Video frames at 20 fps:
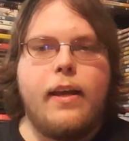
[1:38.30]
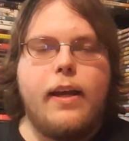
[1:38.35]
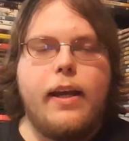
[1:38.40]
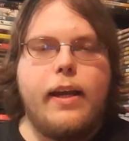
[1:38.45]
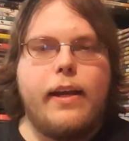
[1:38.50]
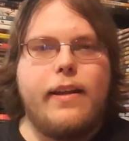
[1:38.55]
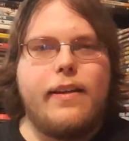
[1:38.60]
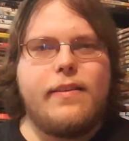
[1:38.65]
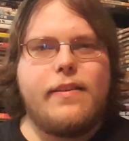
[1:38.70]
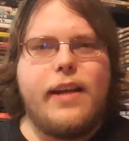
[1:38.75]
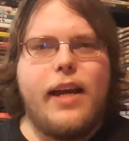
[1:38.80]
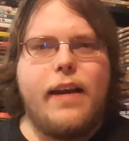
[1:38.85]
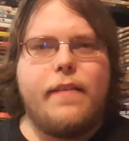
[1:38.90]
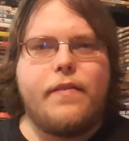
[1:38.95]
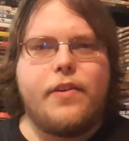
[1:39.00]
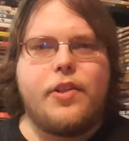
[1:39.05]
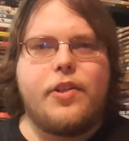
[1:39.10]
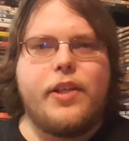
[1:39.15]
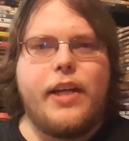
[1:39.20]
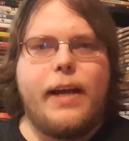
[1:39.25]
it is kind of
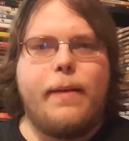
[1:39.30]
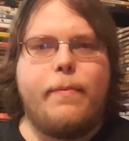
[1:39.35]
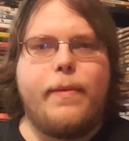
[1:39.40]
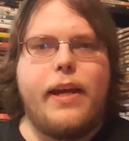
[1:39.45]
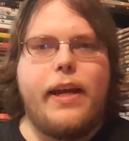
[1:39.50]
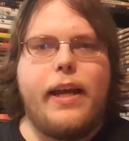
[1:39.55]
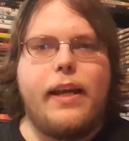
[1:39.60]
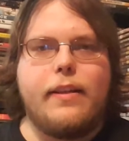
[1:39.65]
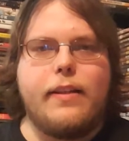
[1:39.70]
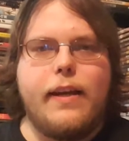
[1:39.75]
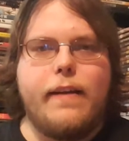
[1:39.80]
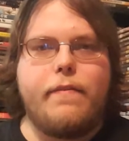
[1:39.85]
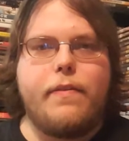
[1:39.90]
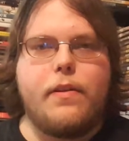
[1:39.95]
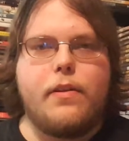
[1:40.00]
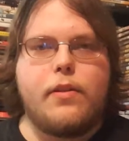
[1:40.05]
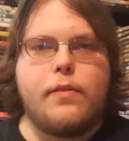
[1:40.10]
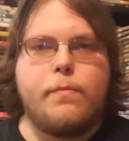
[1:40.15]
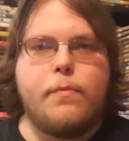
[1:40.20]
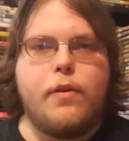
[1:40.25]
a shame that he left
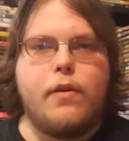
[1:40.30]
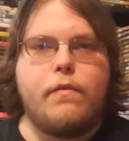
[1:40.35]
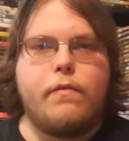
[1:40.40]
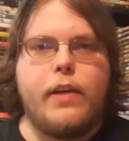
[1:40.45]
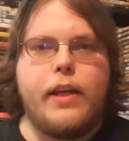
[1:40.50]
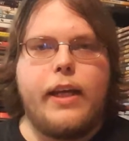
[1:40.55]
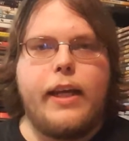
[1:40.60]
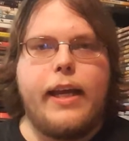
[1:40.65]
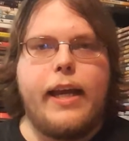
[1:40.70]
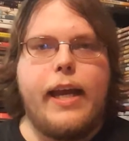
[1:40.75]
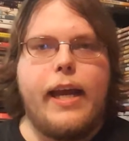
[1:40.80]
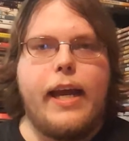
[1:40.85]
this movie,